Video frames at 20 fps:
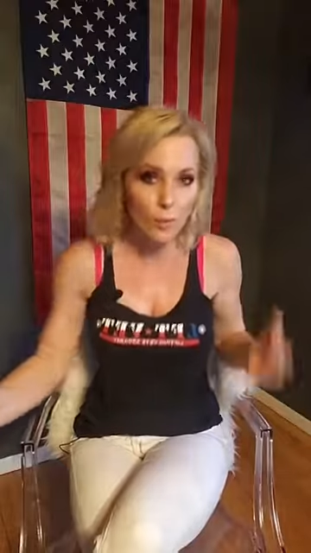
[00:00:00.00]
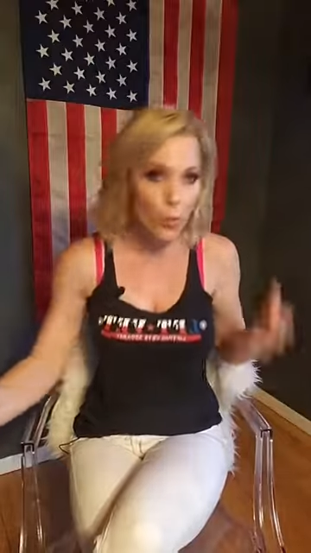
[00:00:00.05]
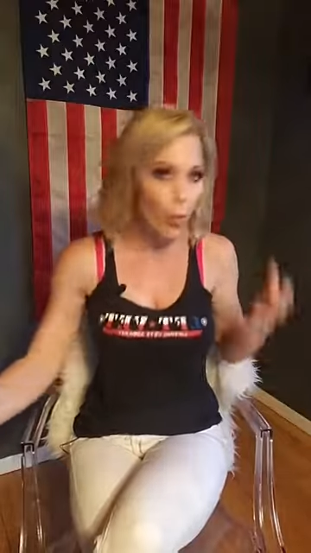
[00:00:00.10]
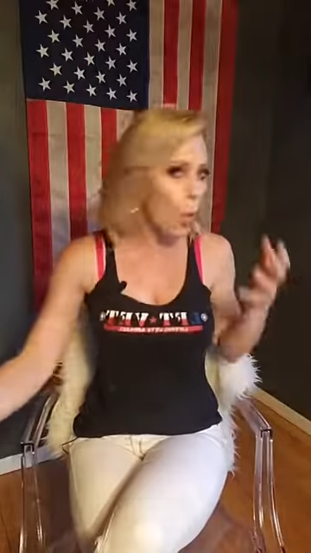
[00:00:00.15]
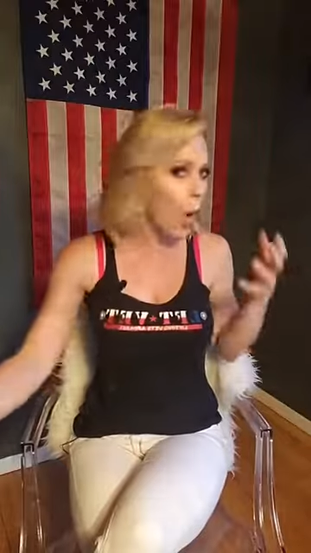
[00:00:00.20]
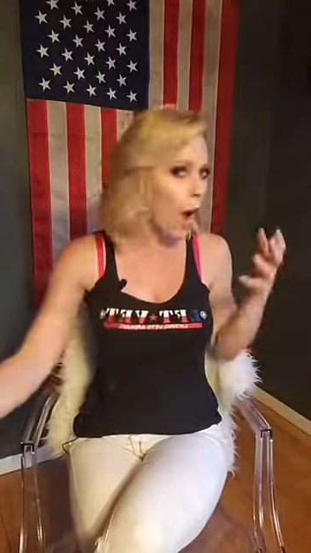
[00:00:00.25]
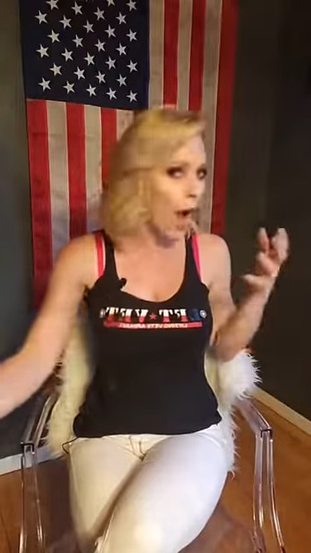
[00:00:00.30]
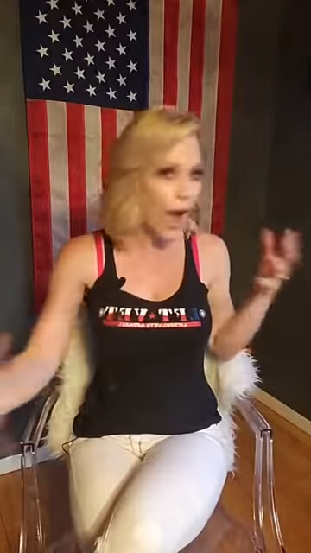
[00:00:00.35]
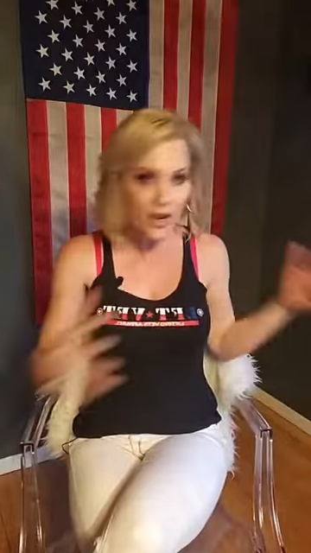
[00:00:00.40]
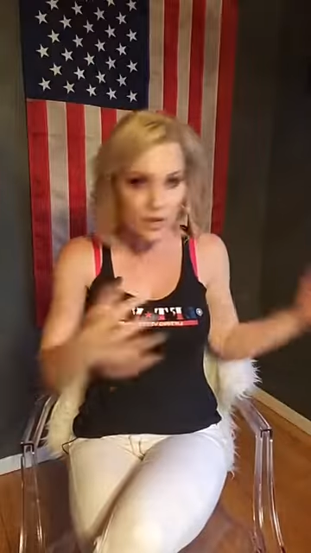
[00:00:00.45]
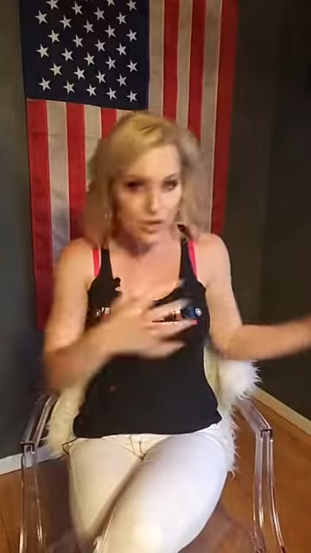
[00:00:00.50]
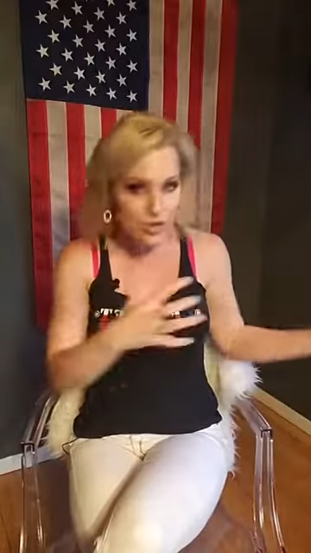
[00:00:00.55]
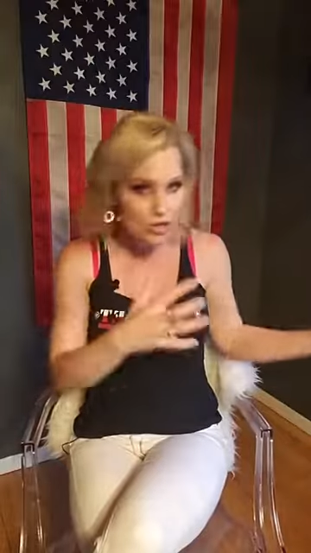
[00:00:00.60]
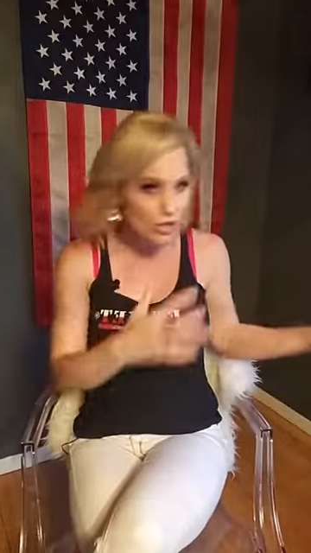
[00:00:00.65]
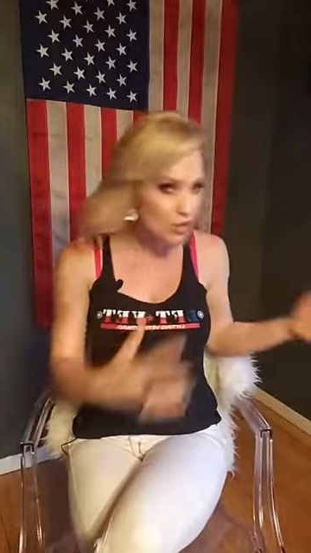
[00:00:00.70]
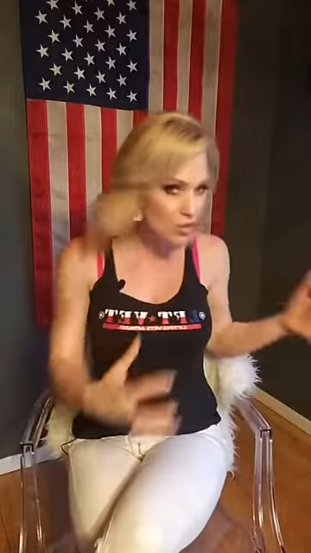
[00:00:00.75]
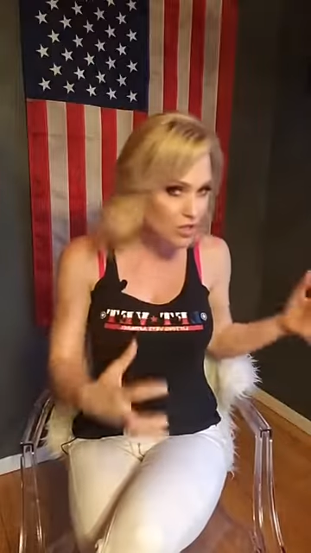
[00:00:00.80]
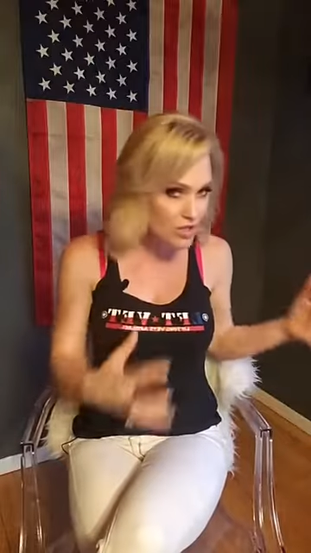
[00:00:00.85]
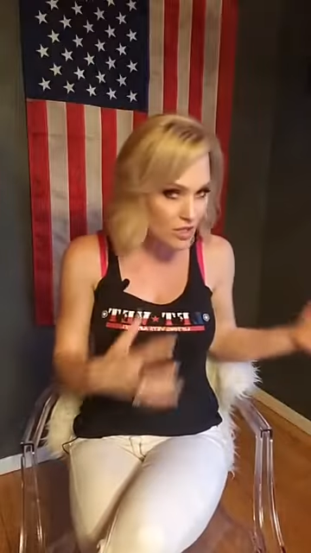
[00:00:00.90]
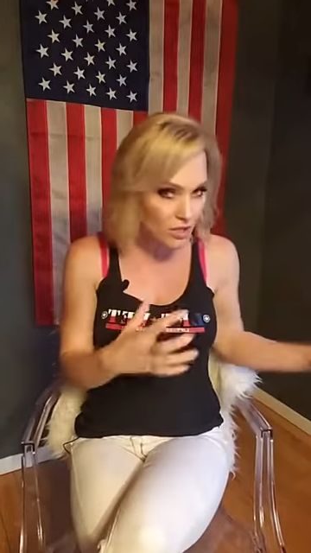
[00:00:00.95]
Why are
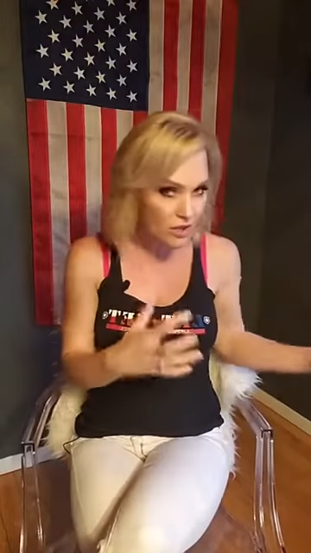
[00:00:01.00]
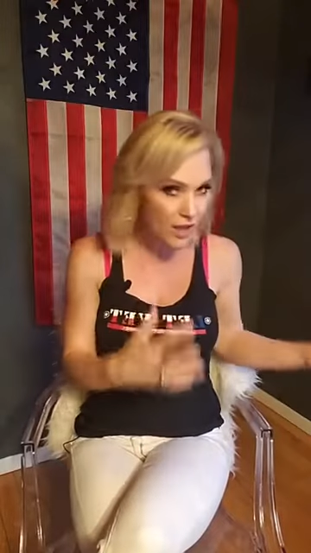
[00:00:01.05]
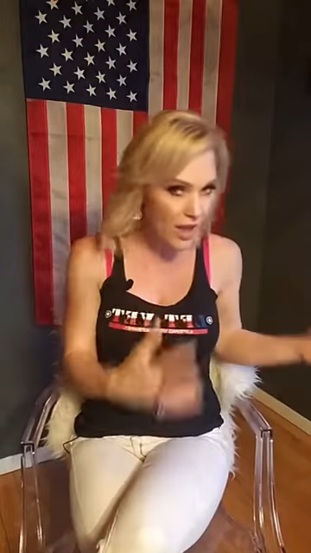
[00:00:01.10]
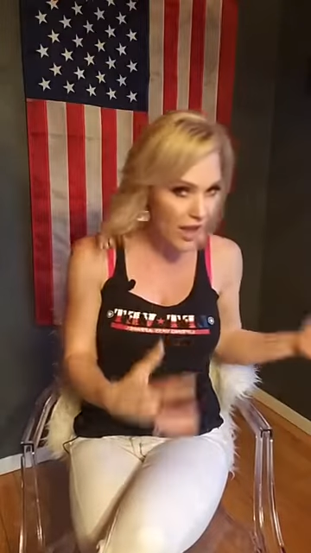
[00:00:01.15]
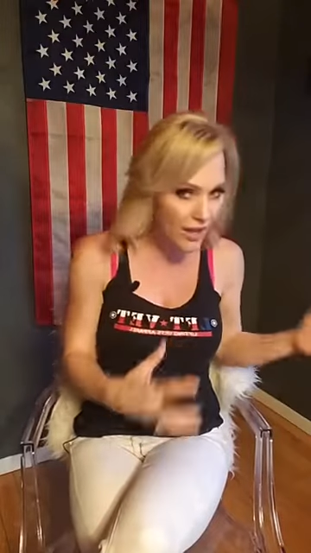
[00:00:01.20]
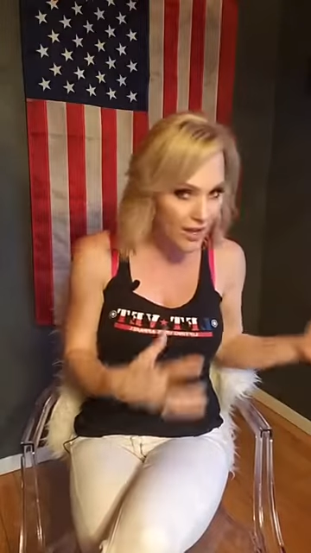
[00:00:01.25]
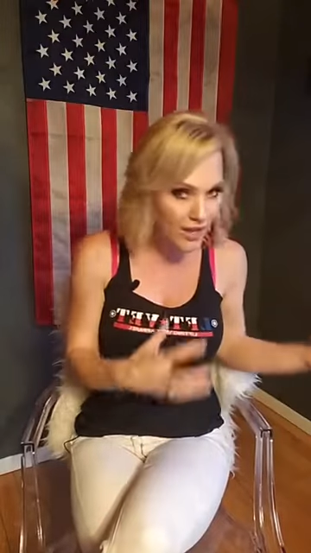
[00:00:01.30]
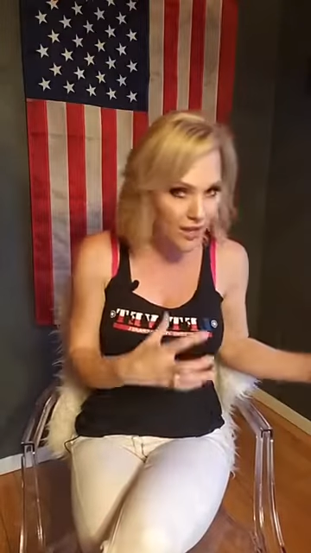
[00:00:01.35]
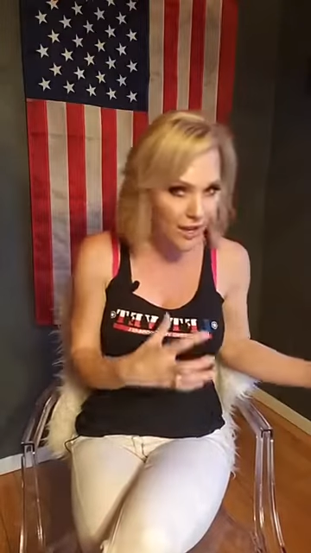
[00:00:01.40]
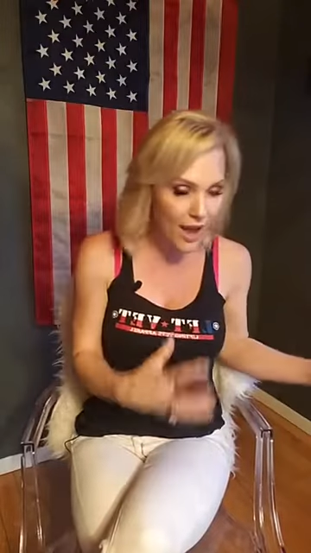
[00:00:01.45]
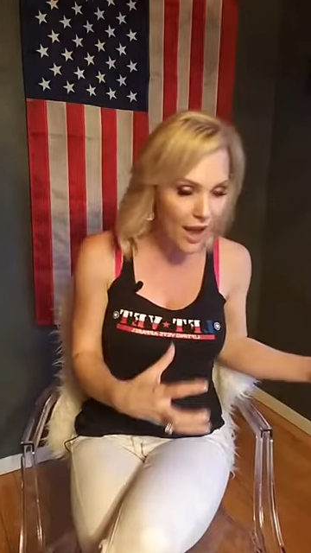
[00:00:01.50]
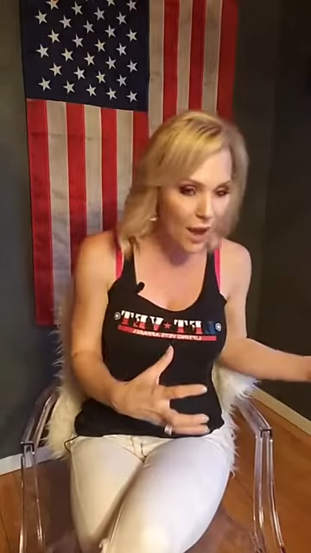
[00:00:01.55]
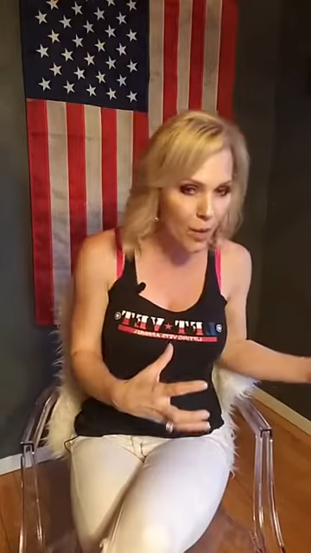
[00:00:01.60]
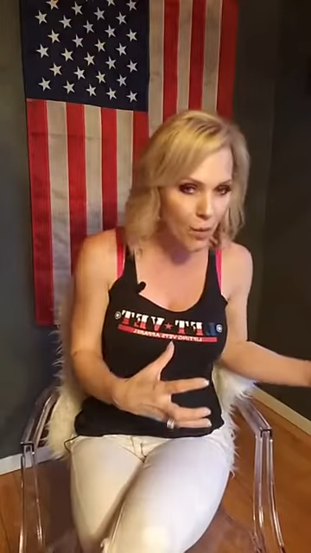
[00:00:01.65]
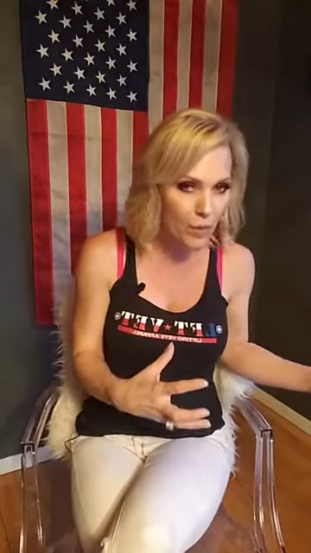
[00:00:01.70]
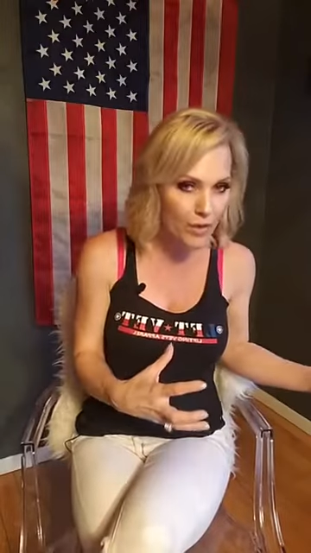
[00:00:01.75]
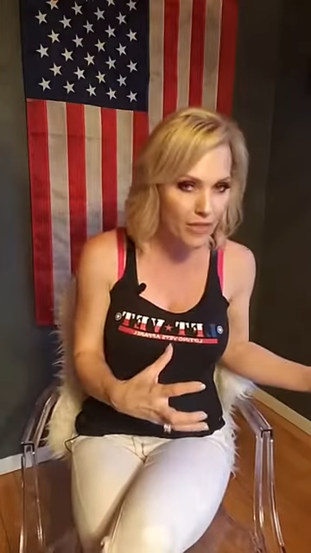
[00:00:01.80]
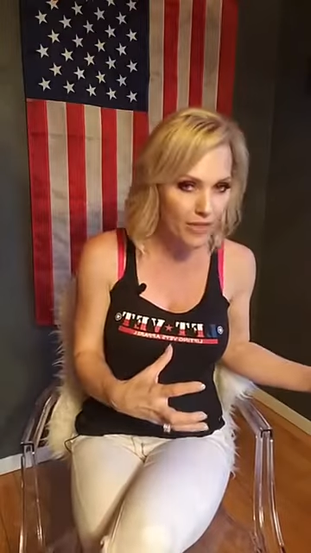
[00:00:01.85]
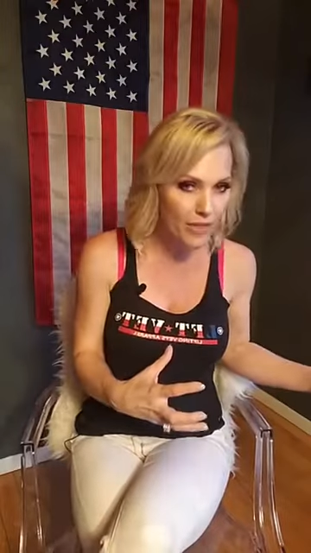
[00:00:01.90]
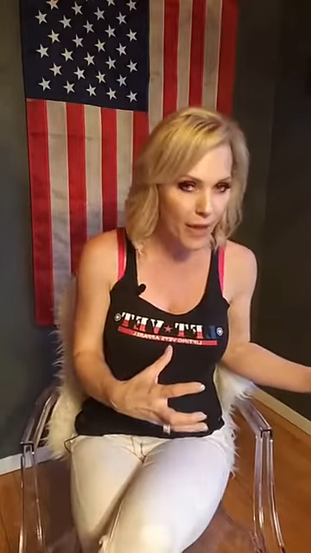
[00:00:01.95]
you still hanging out
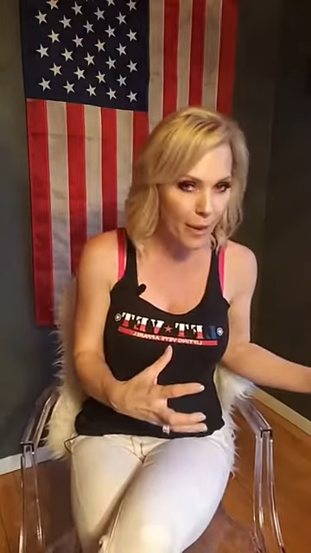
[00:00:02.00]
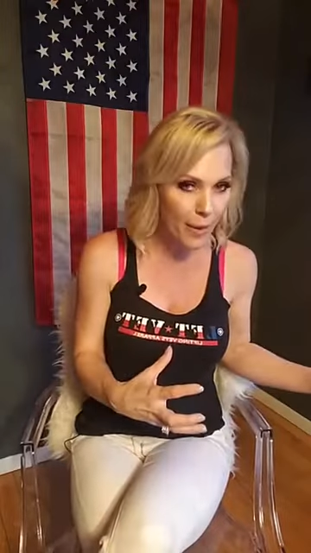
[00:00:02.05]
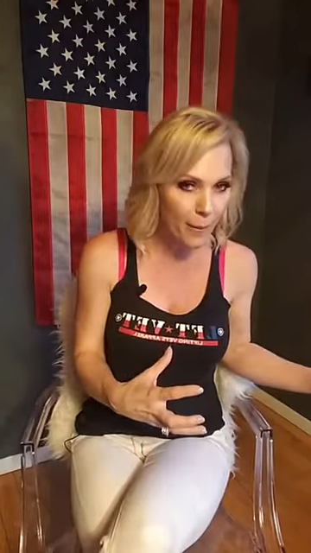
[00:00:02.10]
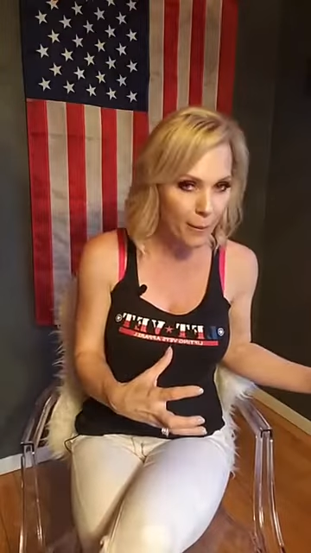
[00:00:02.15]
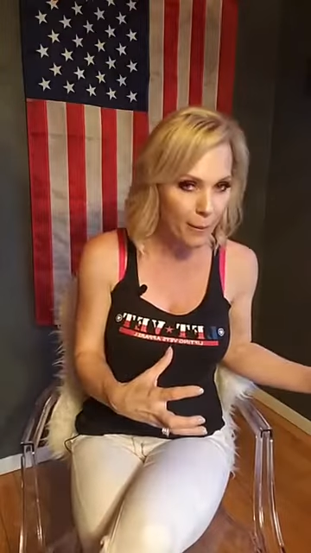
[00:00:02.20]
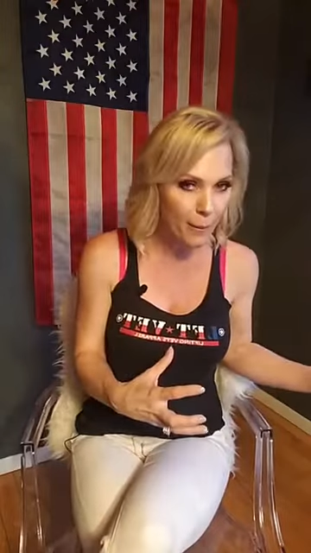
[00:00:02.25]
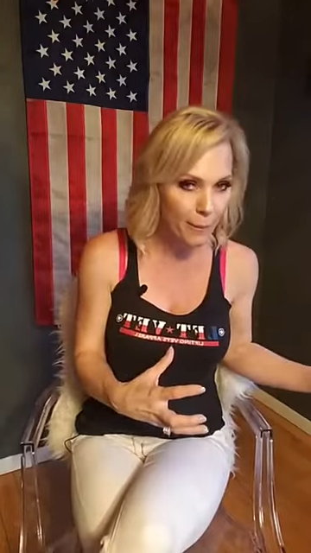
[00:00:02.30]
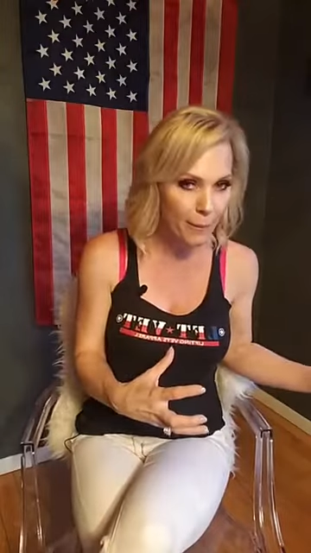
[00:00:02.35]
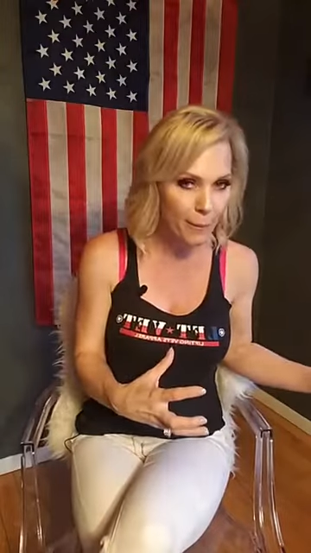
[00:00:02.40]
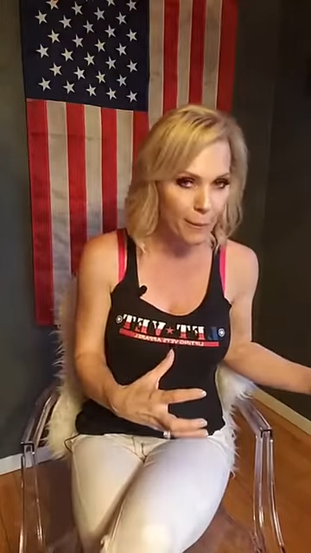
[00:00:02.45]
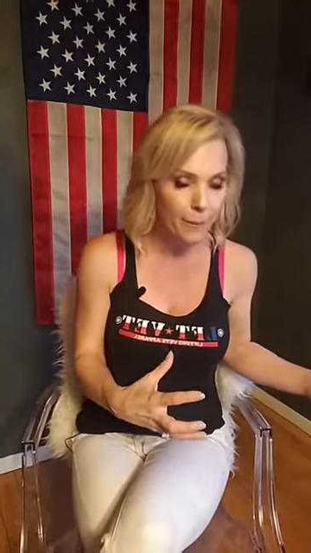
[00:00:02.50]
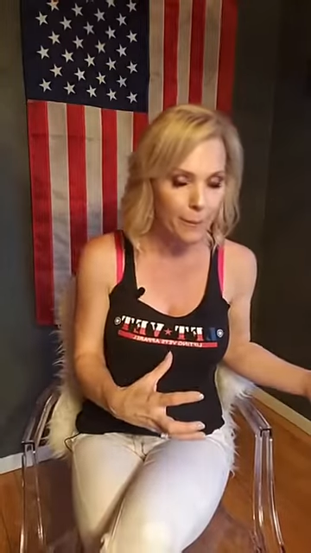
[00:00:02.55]
with them?